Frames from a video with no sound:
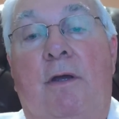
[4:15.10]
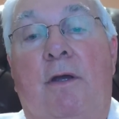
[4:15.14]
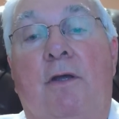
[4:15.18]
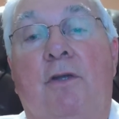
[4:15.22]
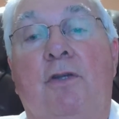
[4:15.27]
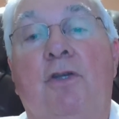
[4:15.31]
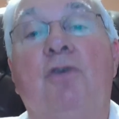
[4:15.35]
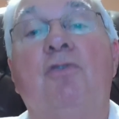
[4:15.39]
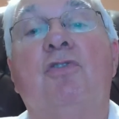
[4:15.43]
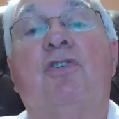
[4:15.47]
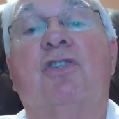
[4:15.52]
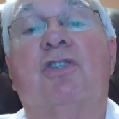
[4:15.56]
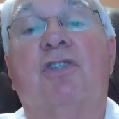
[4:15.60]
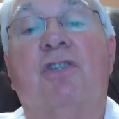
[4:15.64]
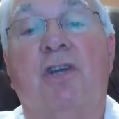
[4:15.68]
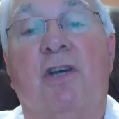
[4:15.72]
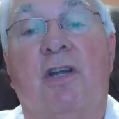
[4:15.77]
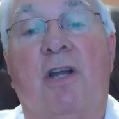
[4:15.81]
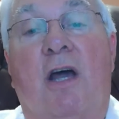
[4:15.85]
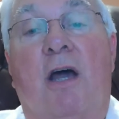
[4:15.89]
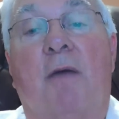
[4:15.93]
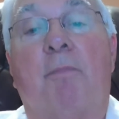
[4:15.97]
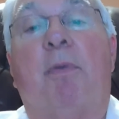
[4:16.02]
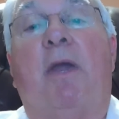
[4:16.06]
you
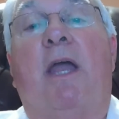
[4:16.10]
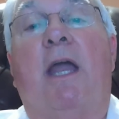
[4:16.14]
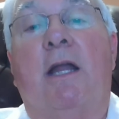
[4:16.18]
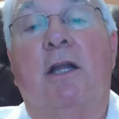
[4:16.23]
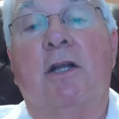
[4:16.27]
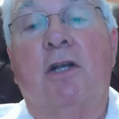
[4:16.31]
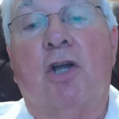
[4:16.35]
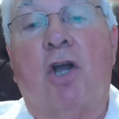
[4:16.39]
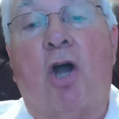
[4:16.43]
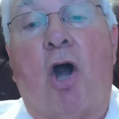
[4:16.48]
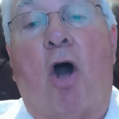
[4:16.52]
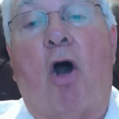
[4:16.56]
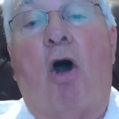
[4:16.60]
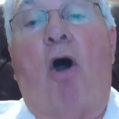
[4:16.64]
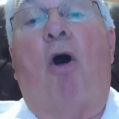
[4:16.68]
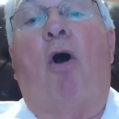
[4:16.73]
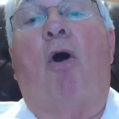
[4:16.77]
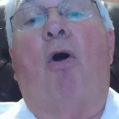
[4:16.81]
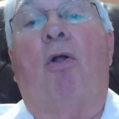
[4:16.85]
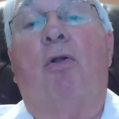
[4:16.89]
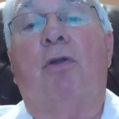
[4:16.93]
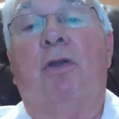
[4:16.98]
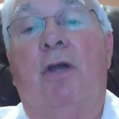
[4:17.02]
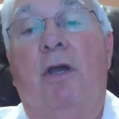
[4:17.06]
stood up and
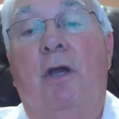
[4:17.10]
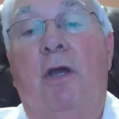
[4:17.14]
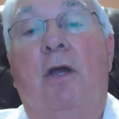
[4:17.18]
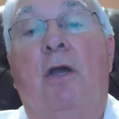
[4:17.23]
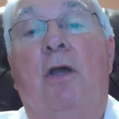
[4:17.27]
called